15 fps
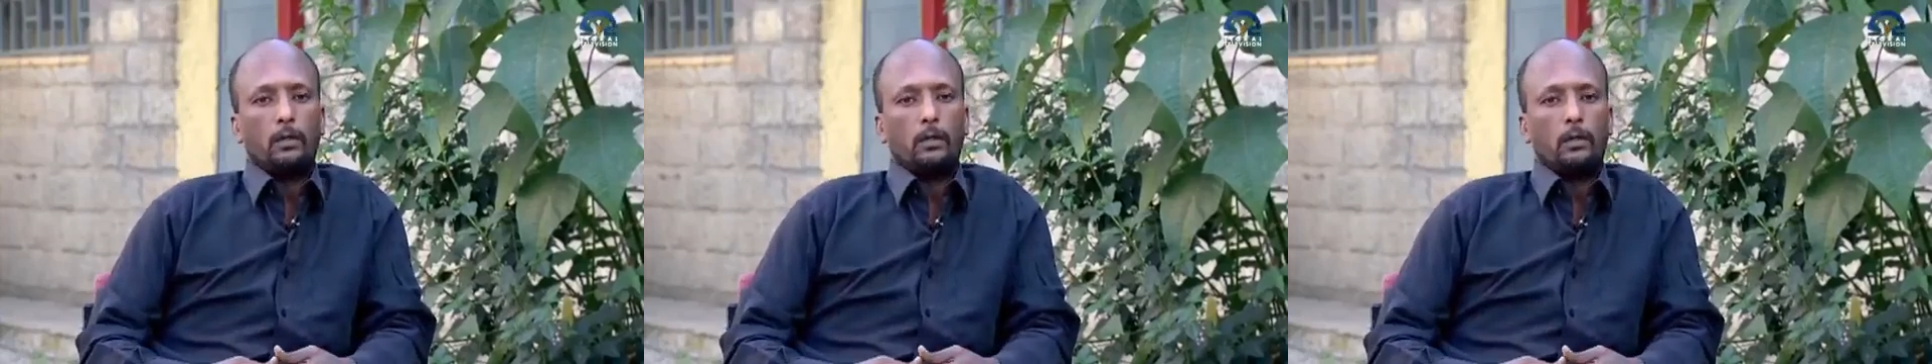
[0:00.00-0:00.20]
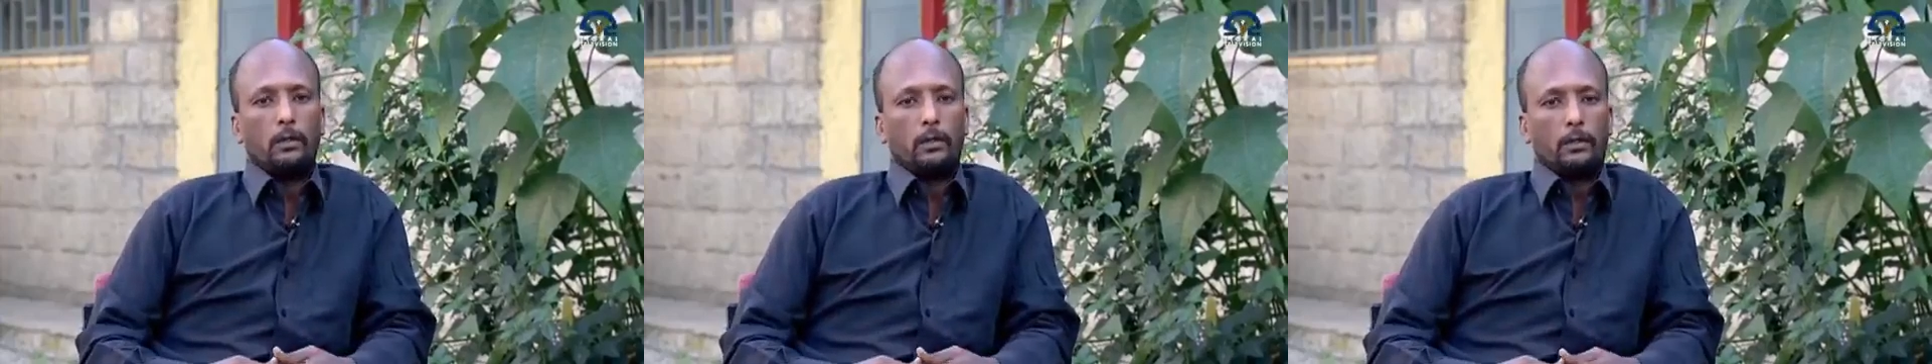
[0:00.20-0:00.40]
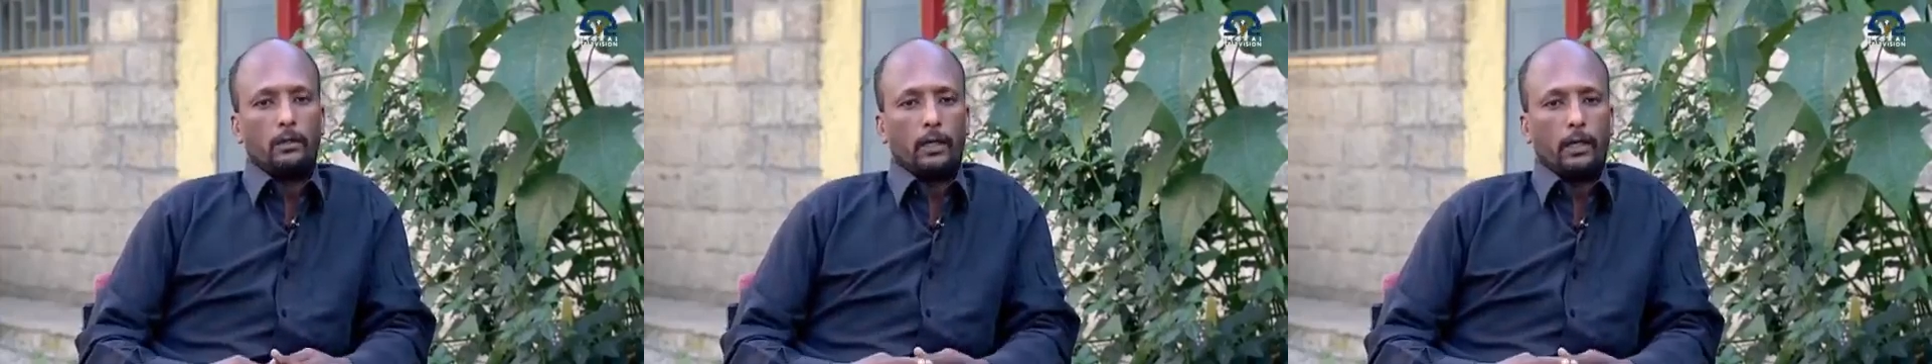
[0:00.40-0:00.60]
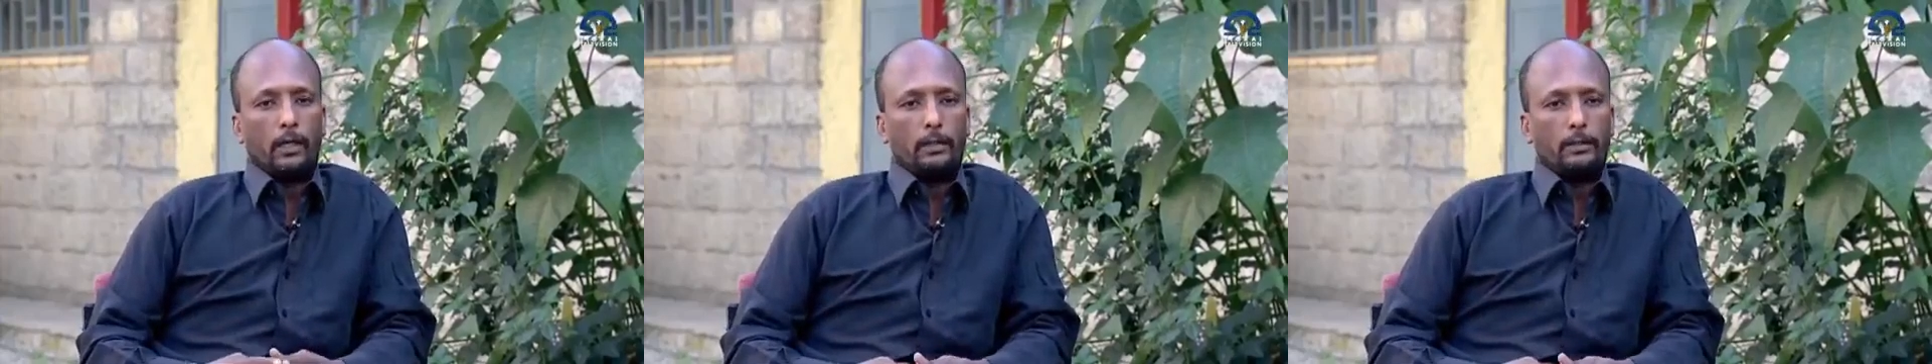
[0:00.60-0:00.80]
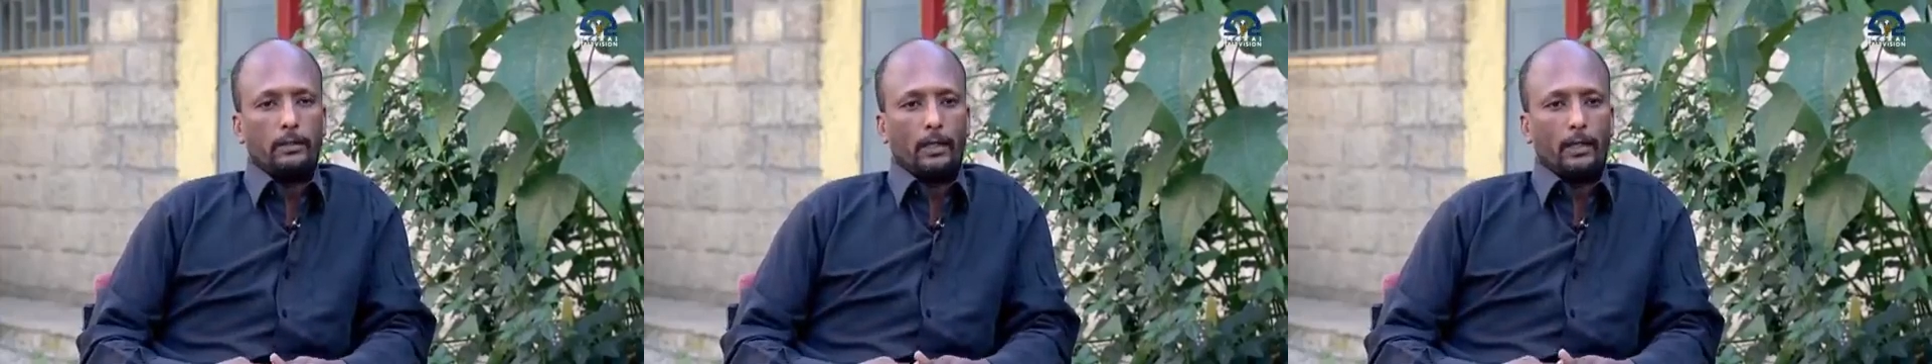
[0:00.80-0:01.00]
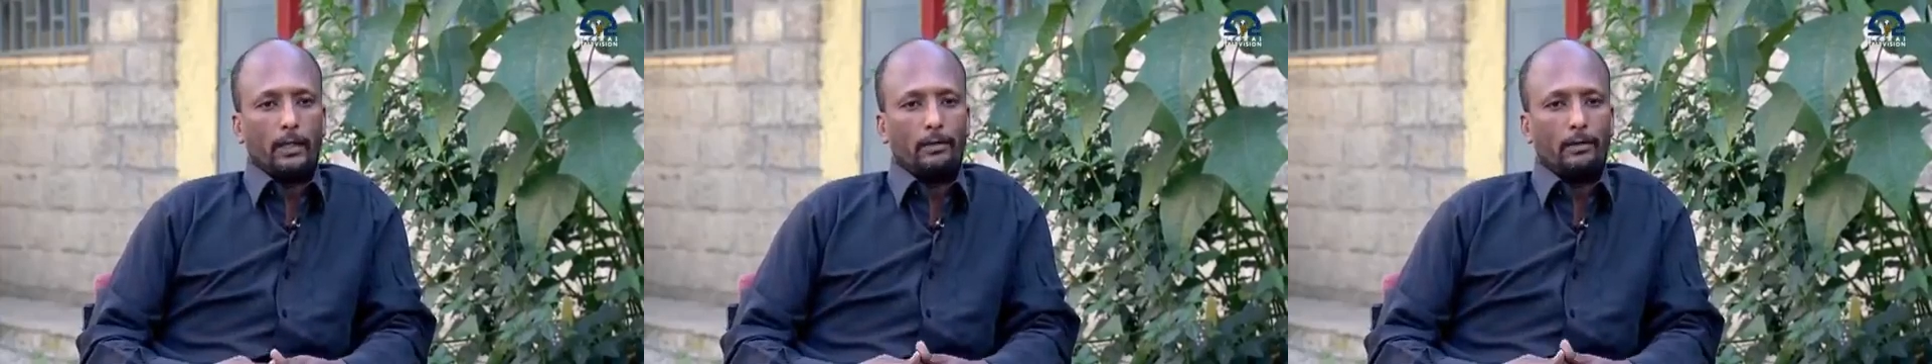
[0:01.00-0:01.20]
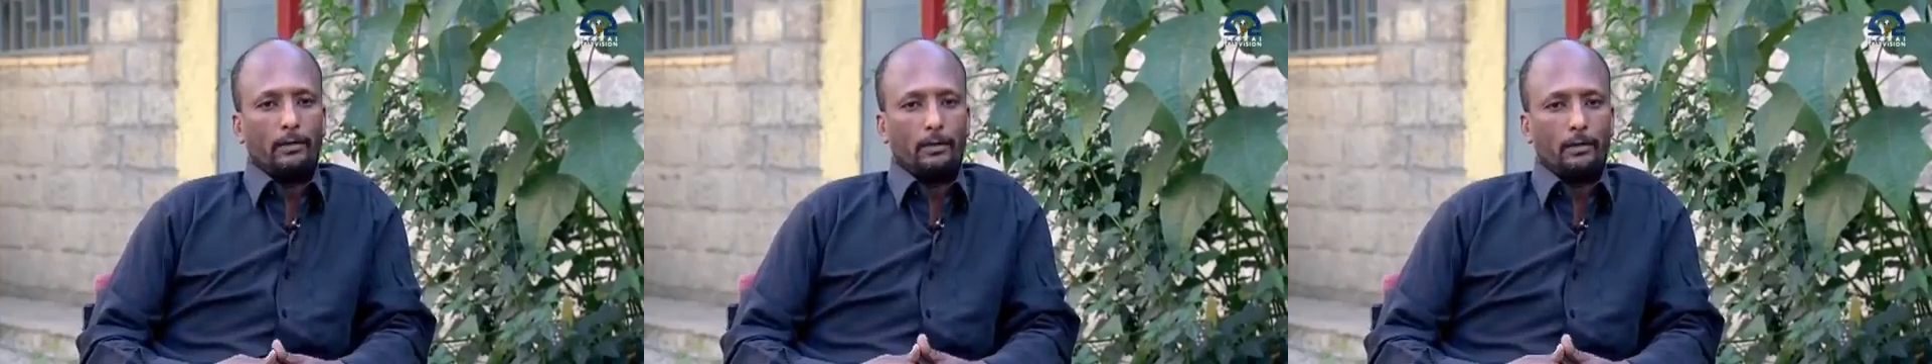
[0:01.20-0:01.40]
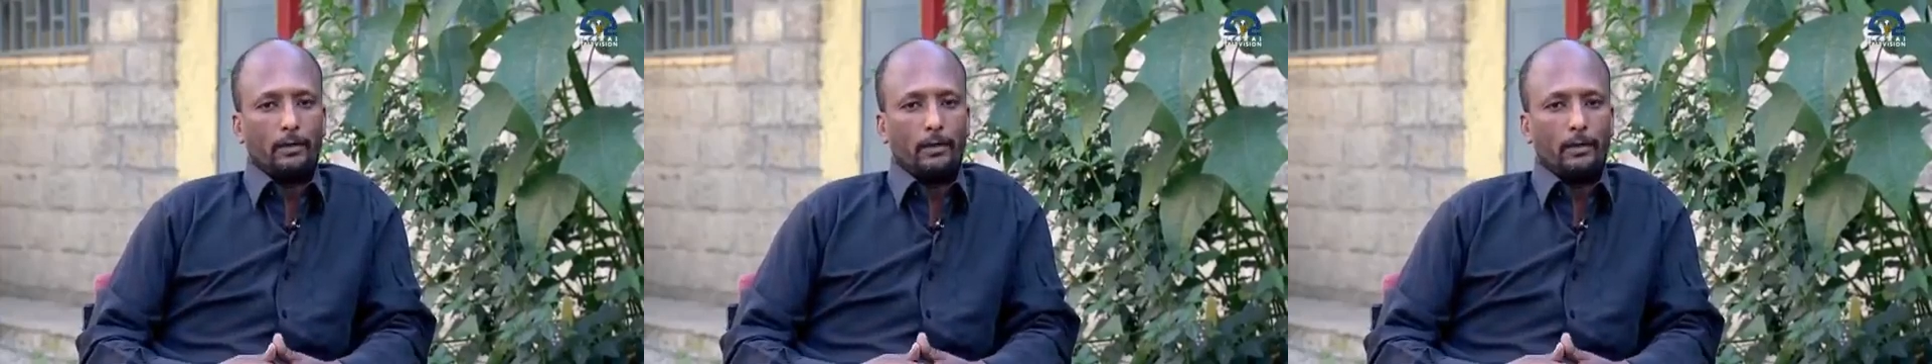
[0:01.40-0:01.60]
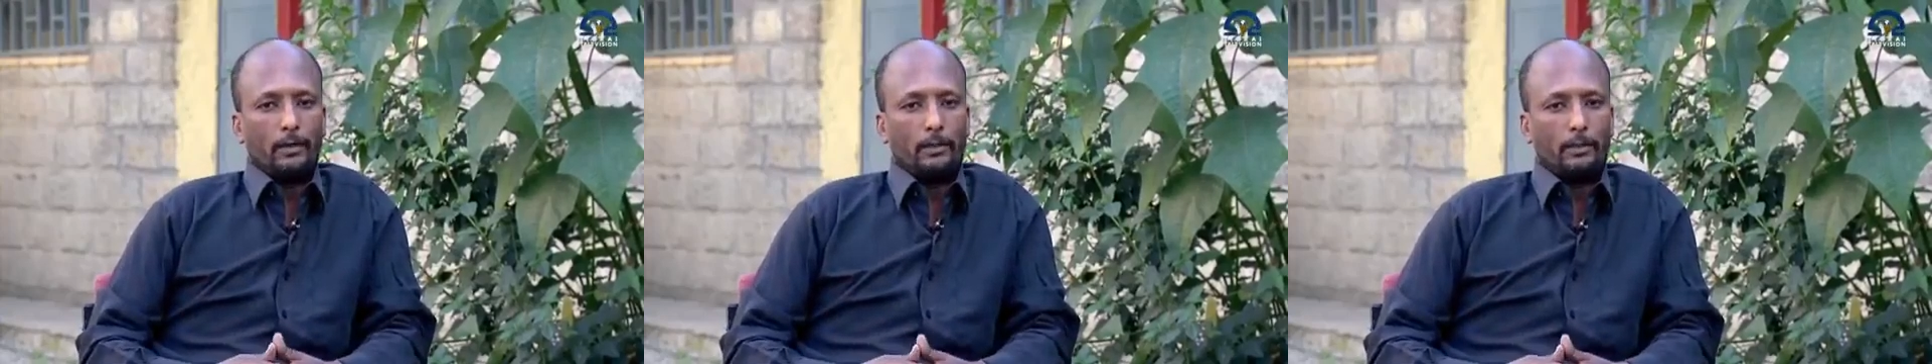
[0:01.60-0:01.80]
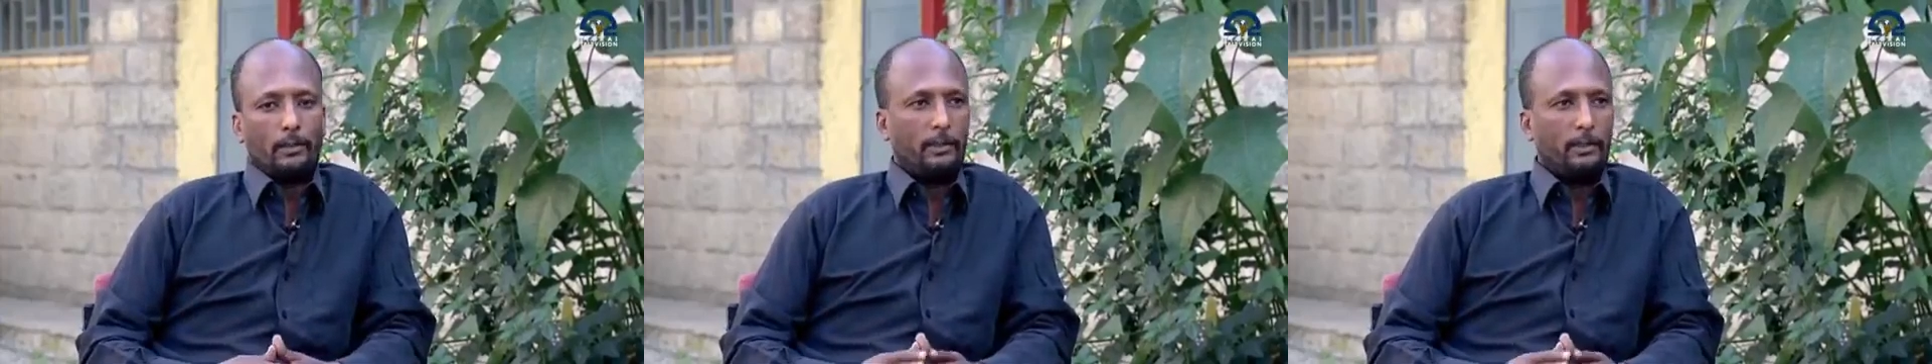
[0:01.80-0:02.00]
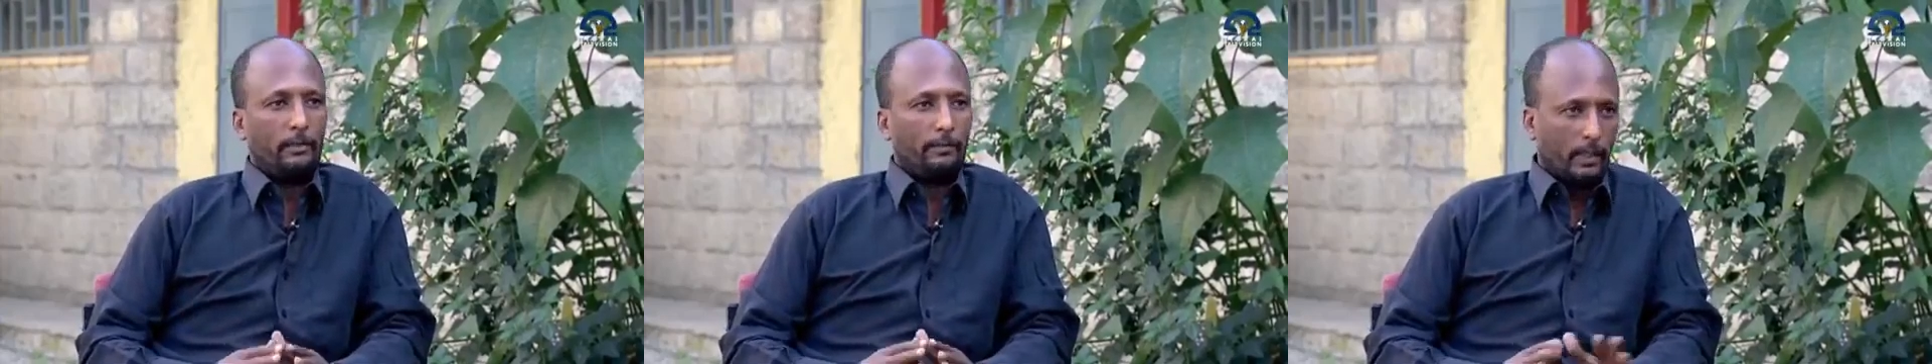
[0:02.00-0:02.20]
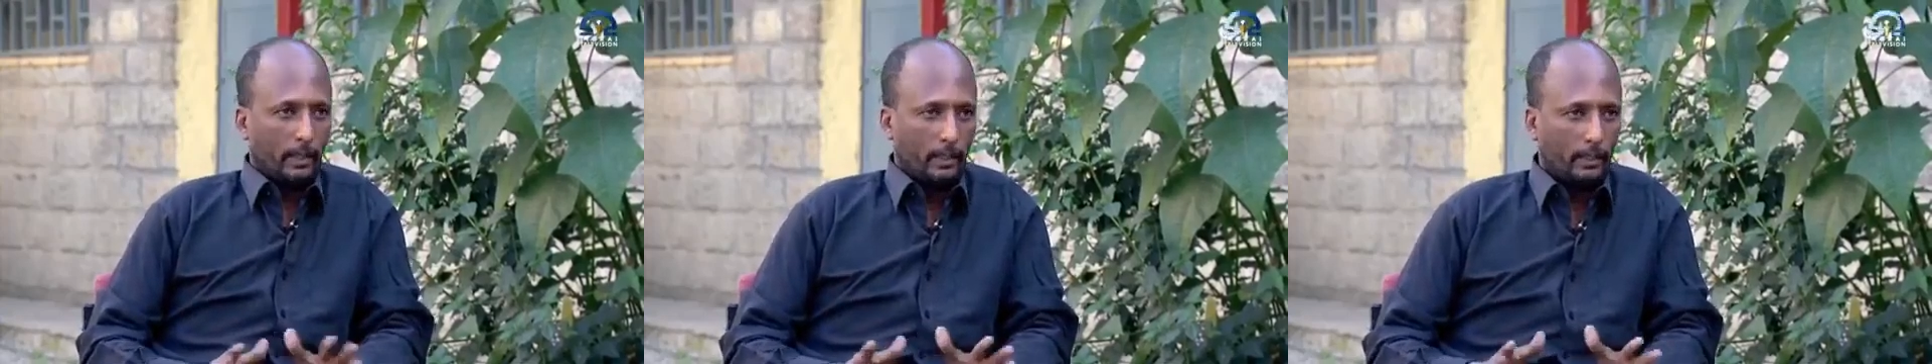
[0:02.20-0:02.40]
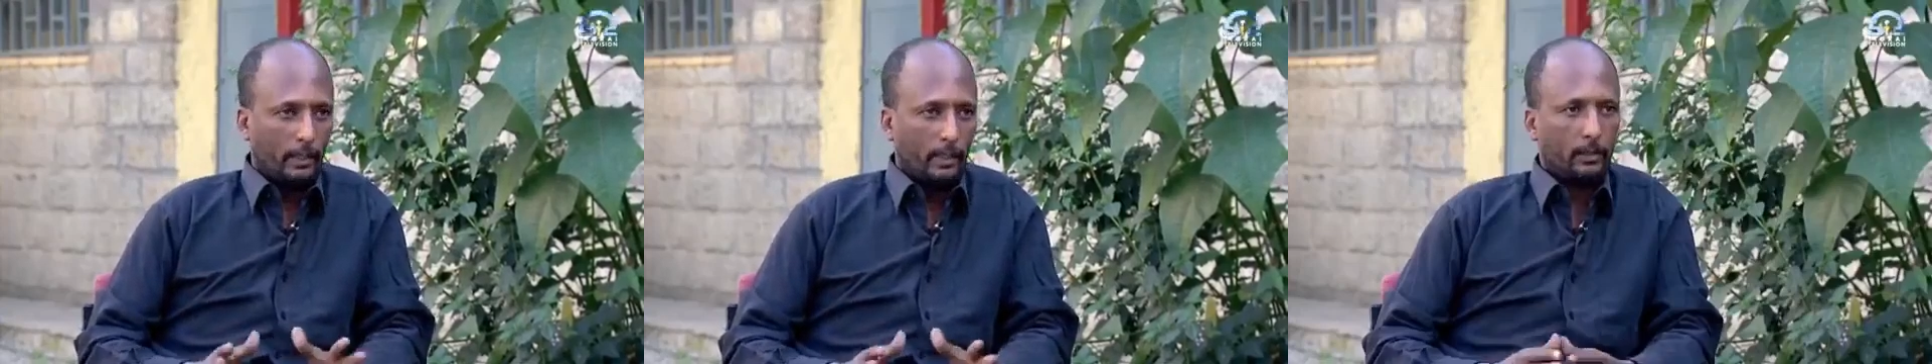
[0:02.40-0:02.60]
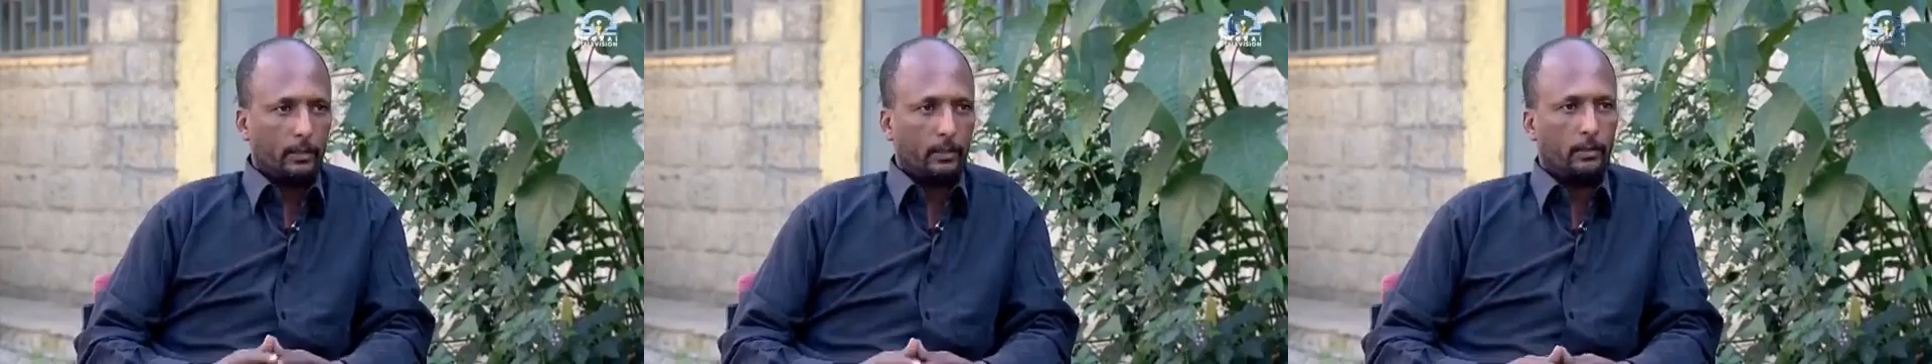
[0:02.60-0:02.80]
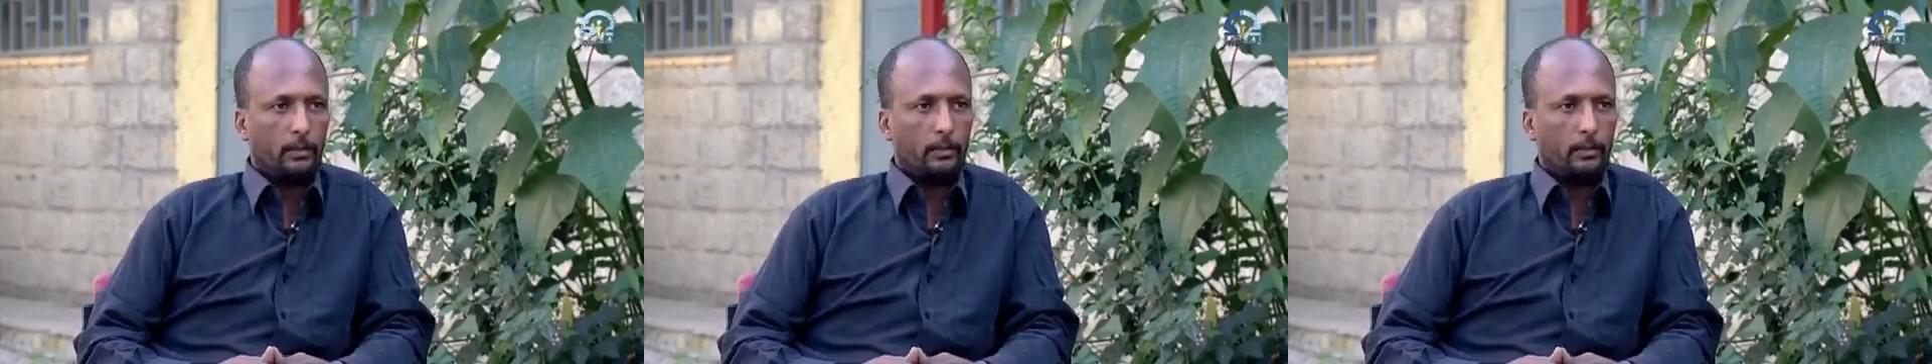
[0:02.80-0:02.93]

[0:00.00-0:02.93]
Tigray is under severe attack